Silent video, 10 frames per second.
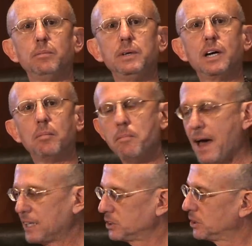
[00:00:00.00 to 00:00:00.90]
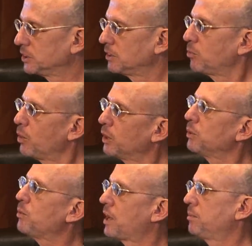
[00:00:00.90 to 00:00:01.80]
become masters of where do
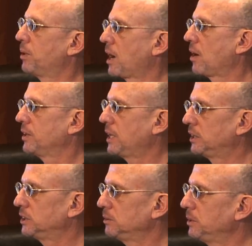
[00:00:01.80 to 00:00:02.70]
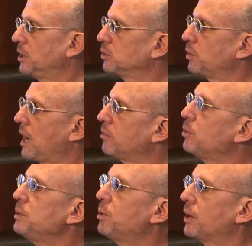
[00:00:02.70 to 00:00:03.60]
we want to put our attention because whatever
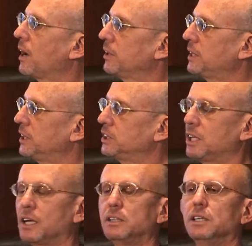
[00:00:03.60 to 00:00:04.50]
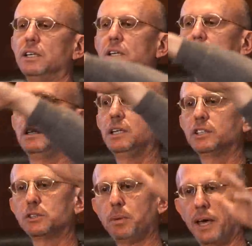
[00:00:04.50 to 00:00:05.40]
we put our attention on
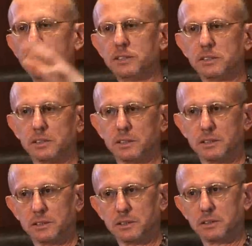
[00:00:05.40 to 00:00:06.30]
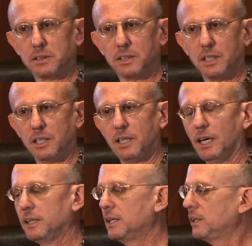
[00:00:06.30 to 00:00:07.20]
expands.
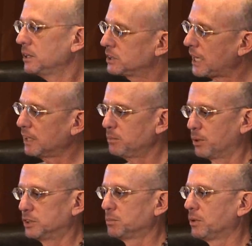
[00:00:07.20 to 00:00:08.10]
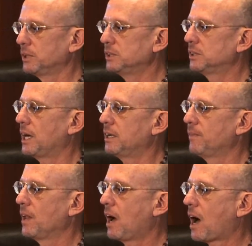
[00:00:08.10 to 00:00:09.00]
And then the second principle is that
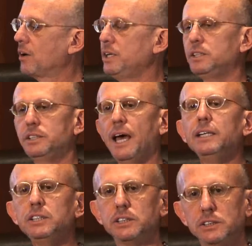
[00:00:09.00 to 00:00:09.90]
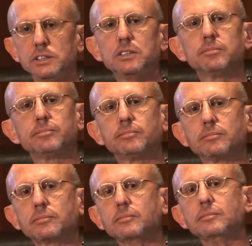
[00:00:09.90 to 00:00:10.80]
our intentions
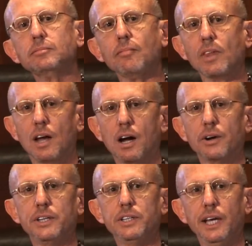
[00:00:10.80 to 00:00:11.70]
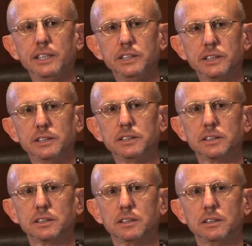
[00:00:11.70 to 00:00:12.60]
our intentions
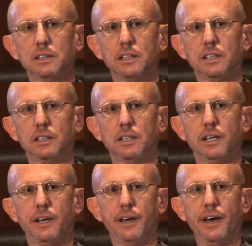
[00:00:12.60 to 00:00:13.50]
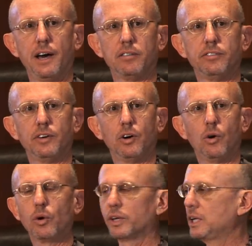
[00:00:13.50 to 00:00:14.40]
have
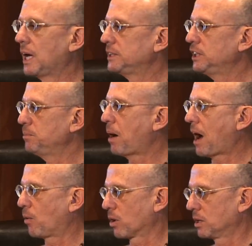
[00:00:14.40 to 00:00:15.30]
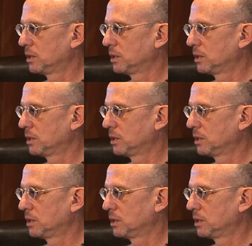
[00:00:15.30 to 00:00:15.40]
organizing power.